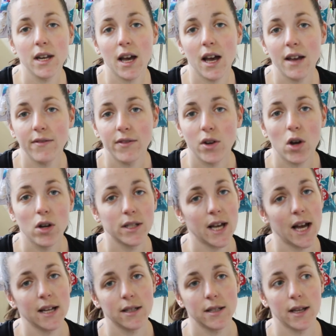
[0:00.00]
I forgot to
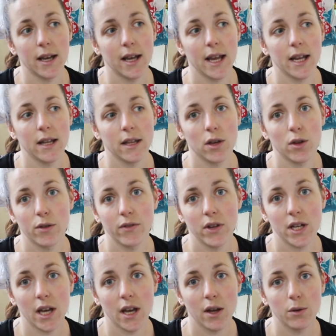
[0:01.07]
answer in the other
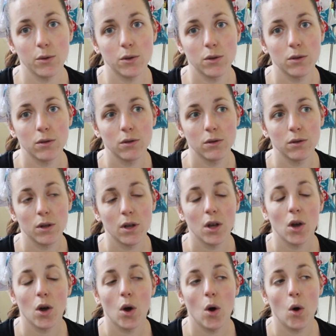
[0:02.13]
videos
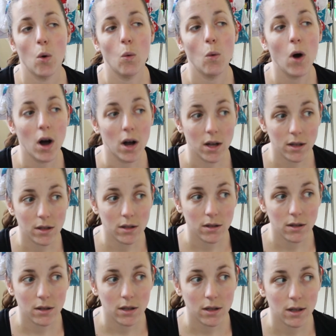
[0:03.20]

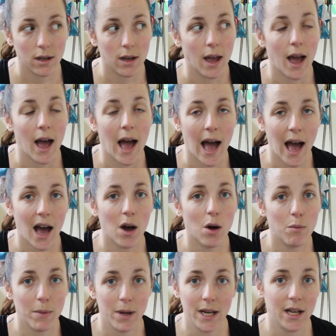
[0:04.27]
was,
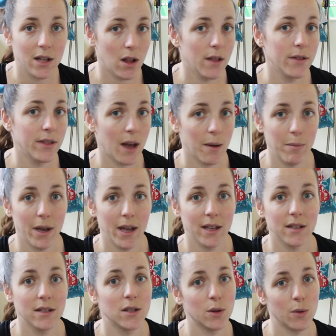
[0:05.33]
how many cloth
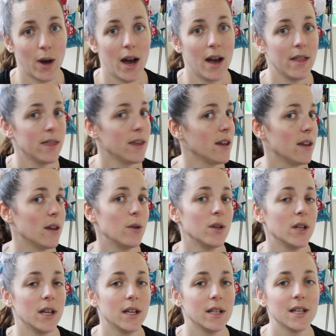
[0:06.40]
nappies do I think you
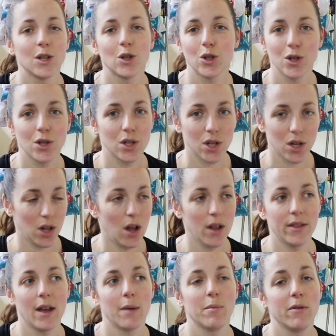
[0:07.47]
need in order to cloth
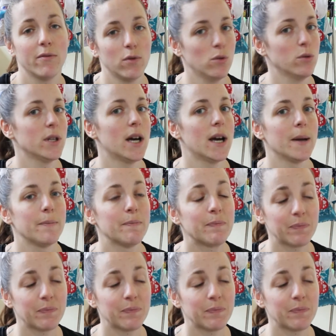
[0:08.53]
nappy full time?